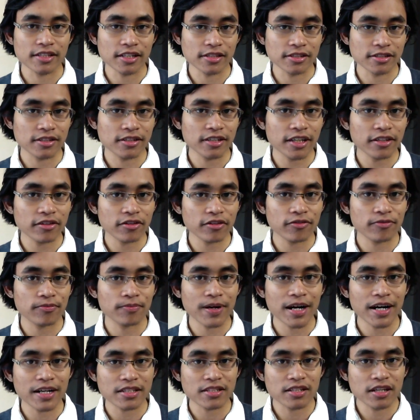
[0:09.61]
It's the 10th of
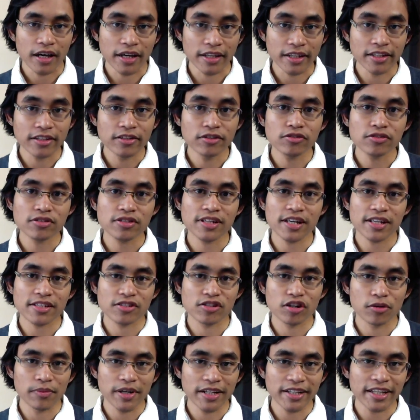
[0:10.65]
March and the news that's
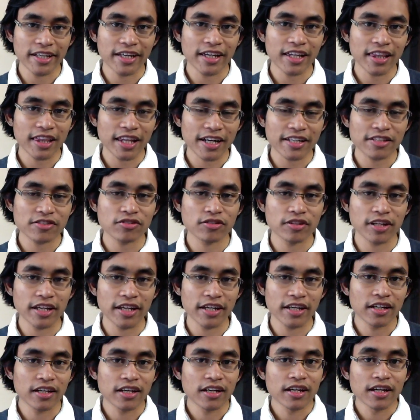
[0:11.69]
dominating headlines
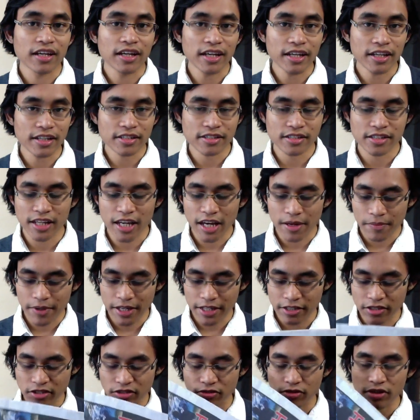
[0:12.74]
today is the
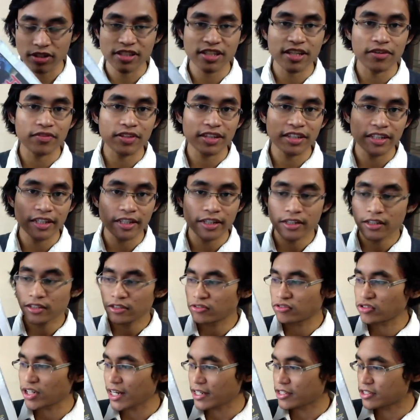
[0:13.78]
MH370
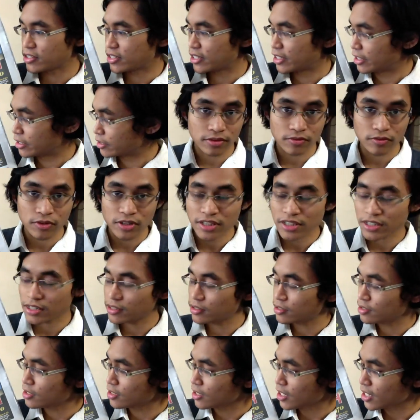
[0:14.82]
tragedy, which
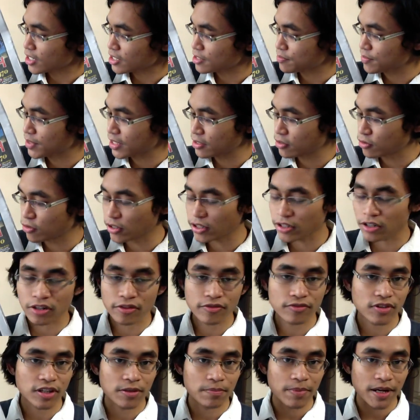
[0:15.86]
has been going on
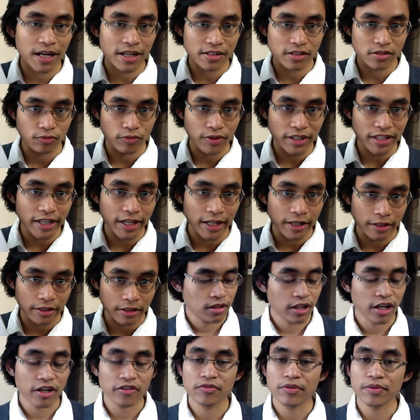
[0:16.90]
for the past weekend.
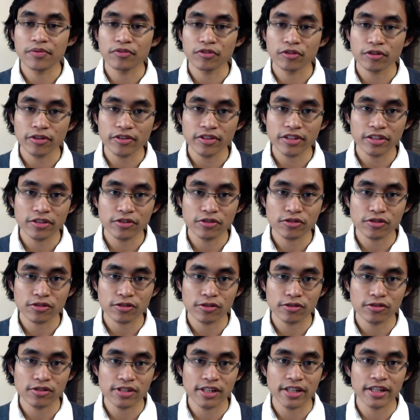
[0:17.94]
Now, if you've been following the news
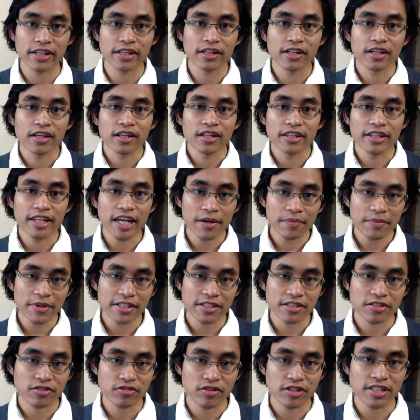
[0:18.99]
closely, the
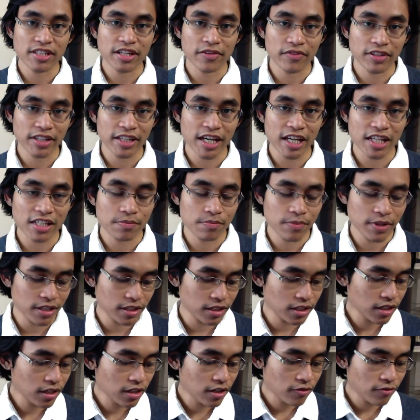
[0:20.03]
MH370 has been
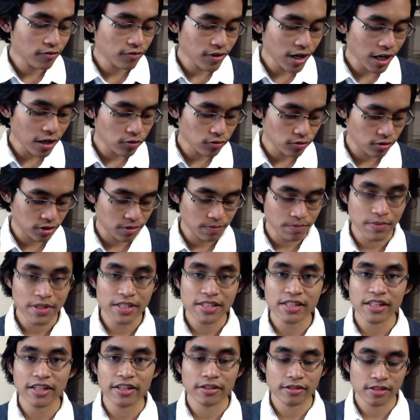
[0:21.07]
found
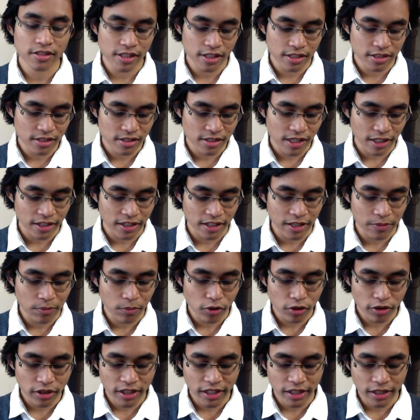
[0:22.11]
missing since Saturday
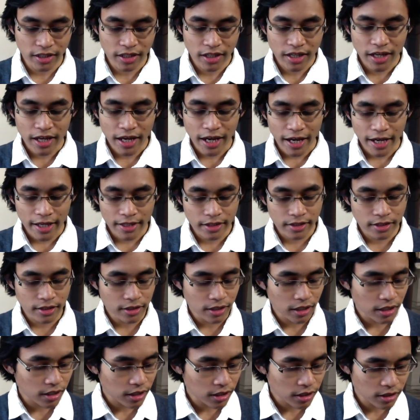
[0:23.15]
morning, and
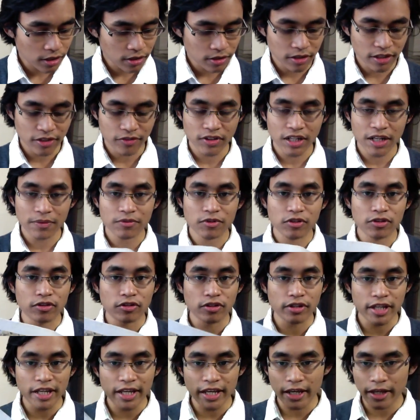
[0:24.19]
even up to
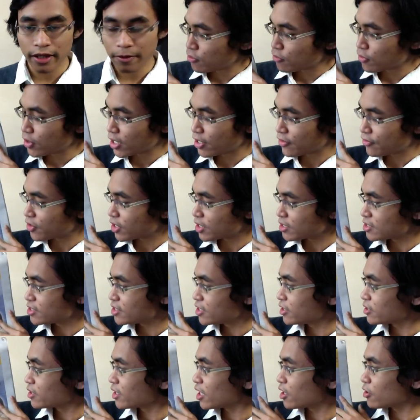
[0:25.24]
today, well, if you can
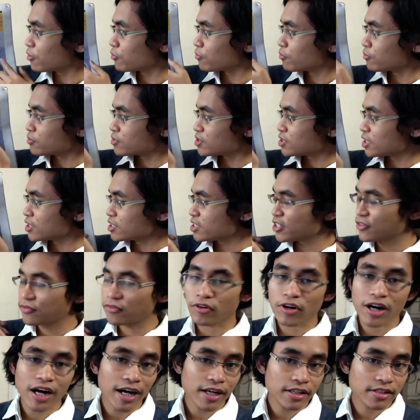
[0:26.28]
see now, searching
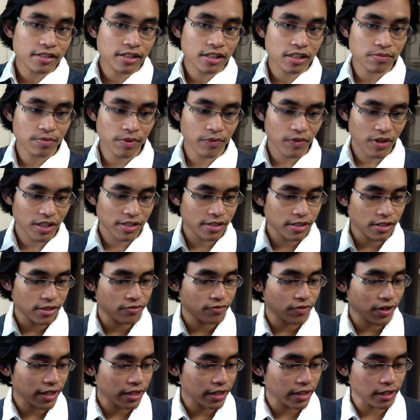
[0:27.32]
for answers, people are still
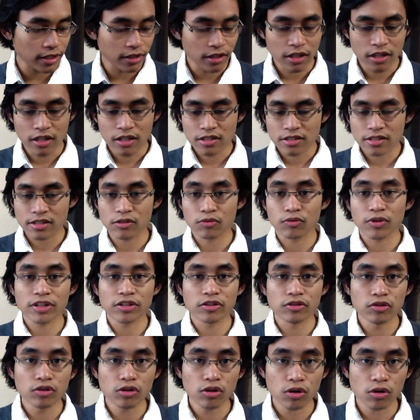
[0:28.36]
want
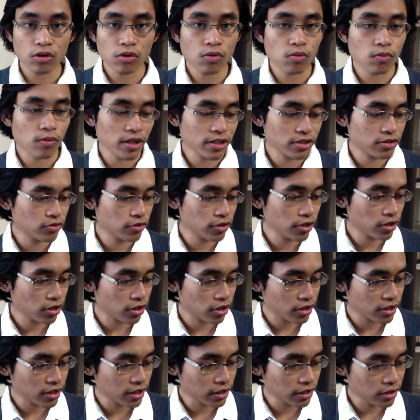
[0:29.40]
to know what's going
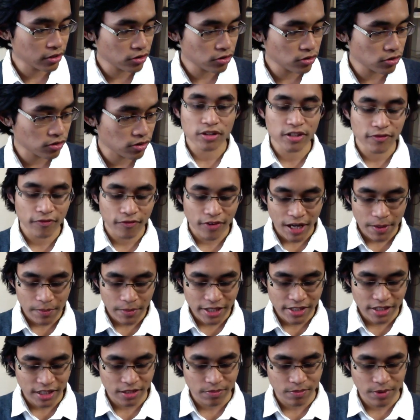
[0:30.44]
on in the news. The
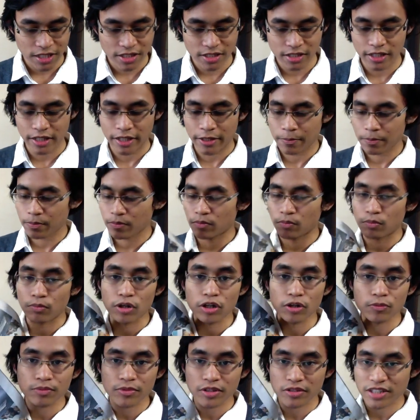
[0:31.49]
families especially,
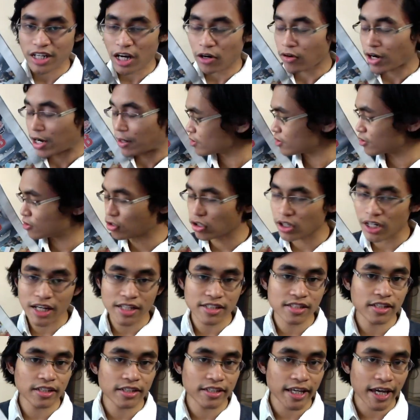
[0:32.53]
belum terjawab, not
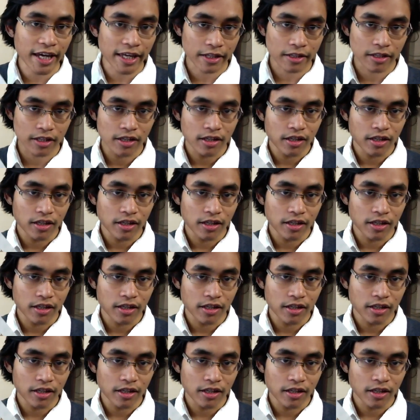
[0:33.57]
answered yet.